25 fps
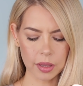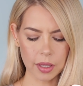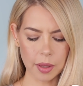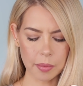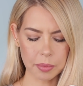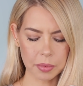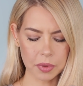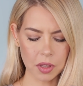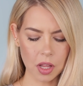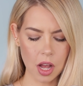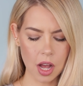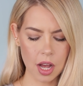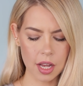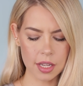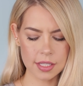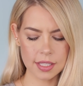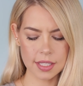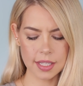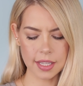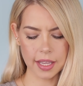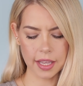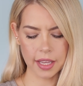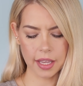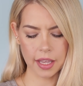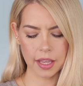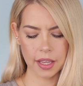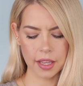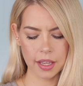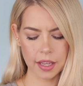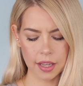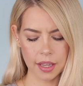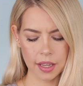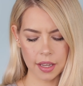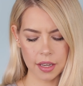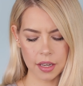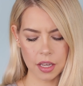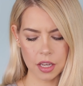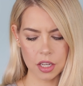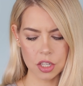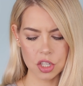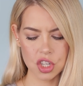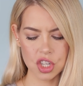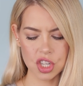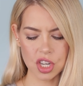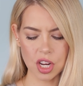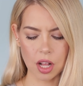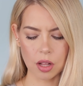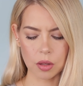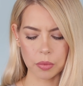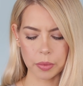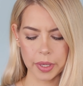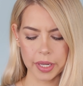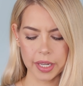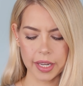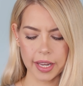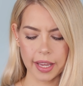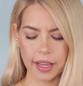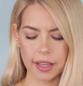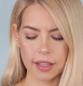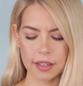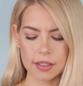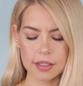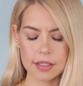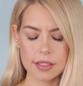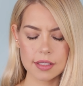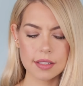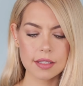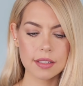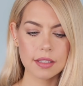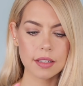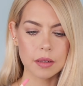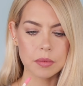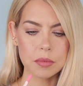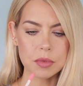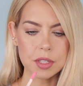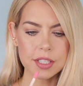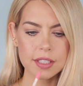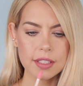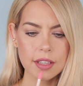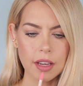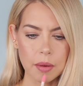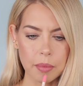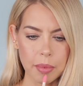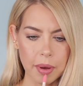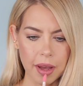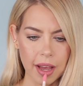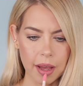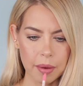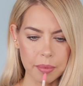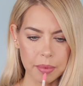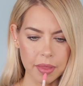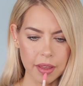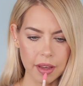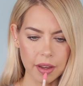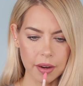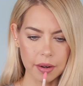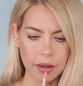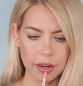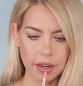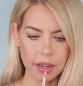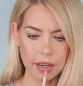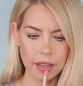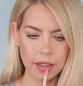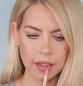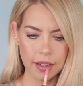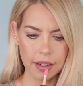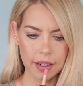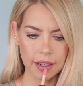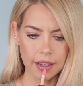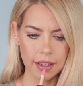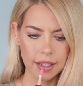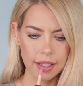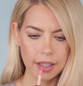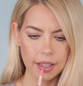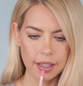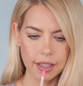Lip Gloss in Shall We Dance. I'm just going to pop that right here.